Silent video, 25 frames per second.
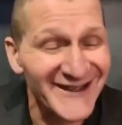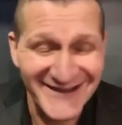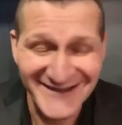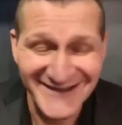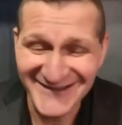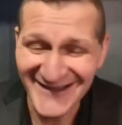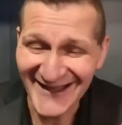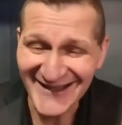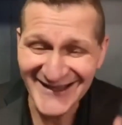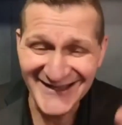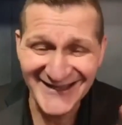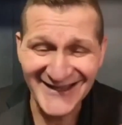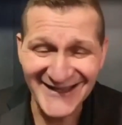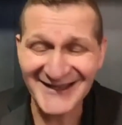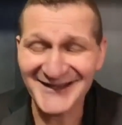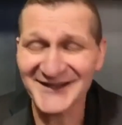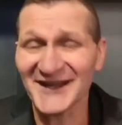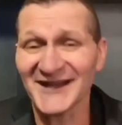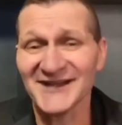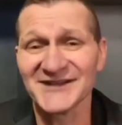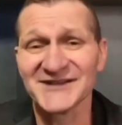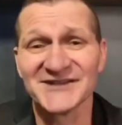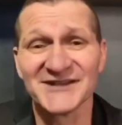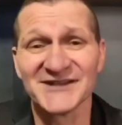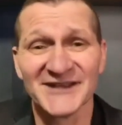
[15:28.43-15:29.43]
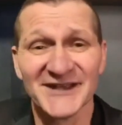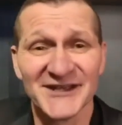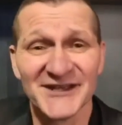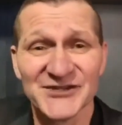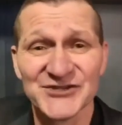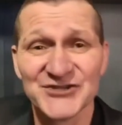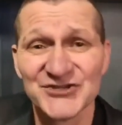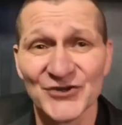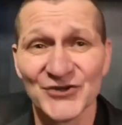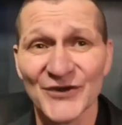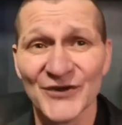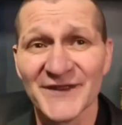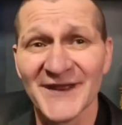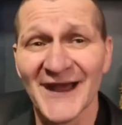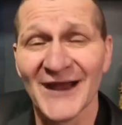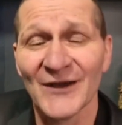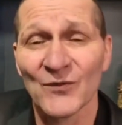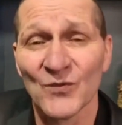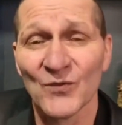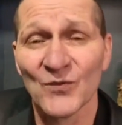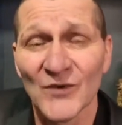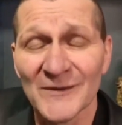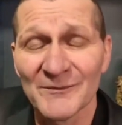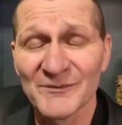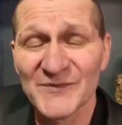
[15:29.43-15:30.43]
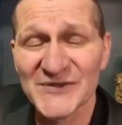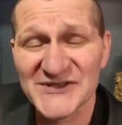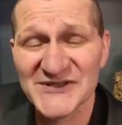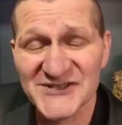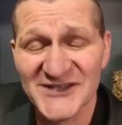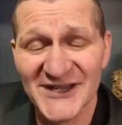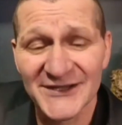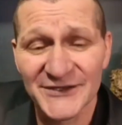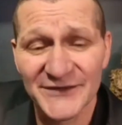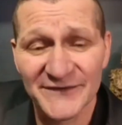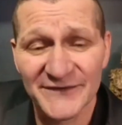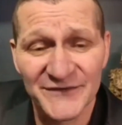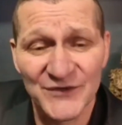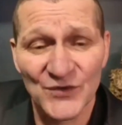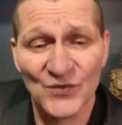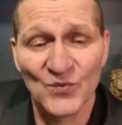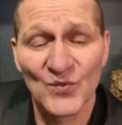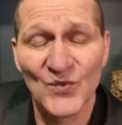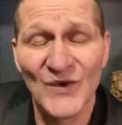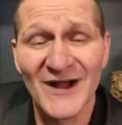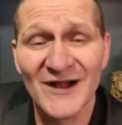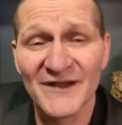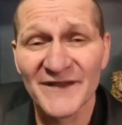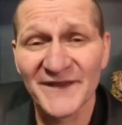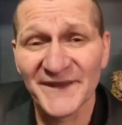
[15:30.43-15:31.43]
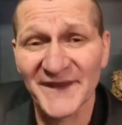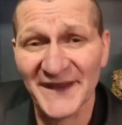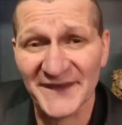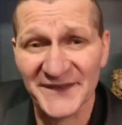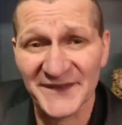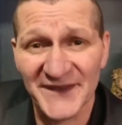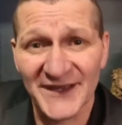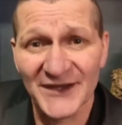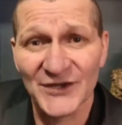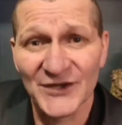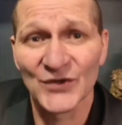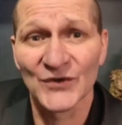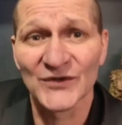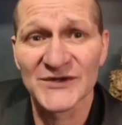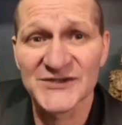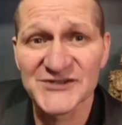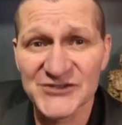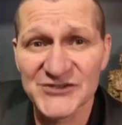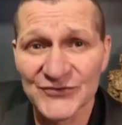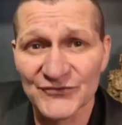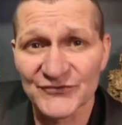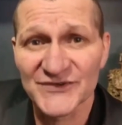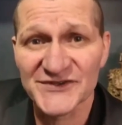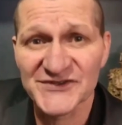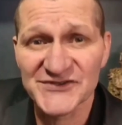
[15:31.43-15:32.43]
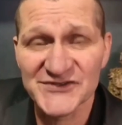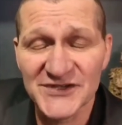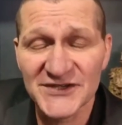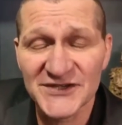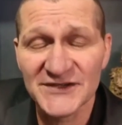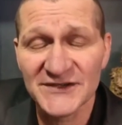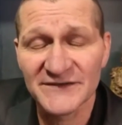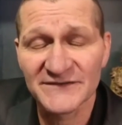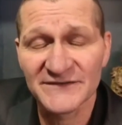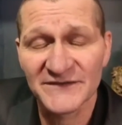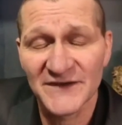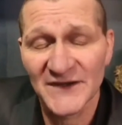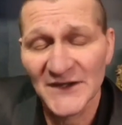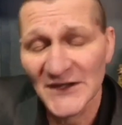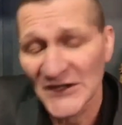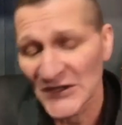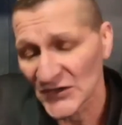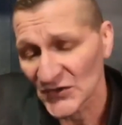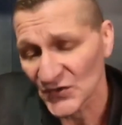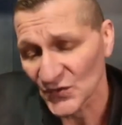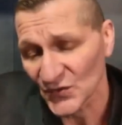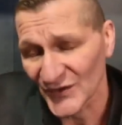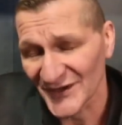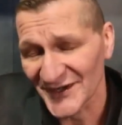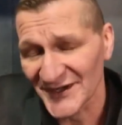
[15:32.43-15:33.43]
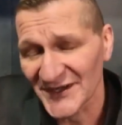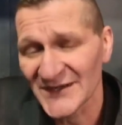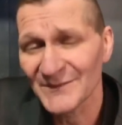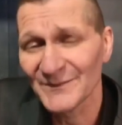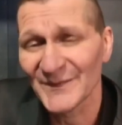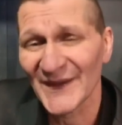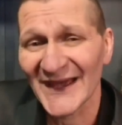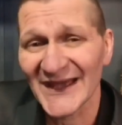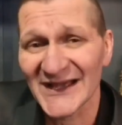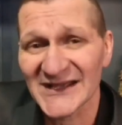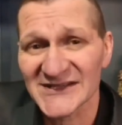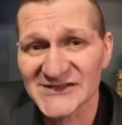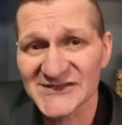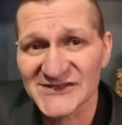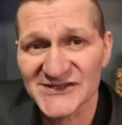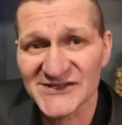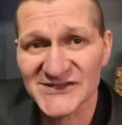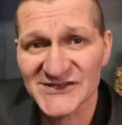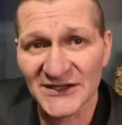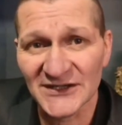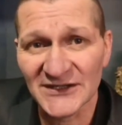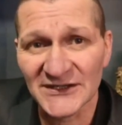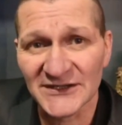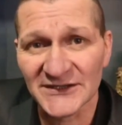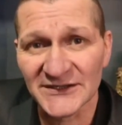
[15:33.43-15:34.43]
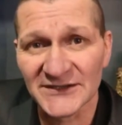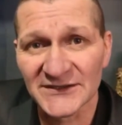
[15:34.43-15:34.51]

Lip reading: They cannot enjoy that 1% of the wealth that they're going to receive when he passes on.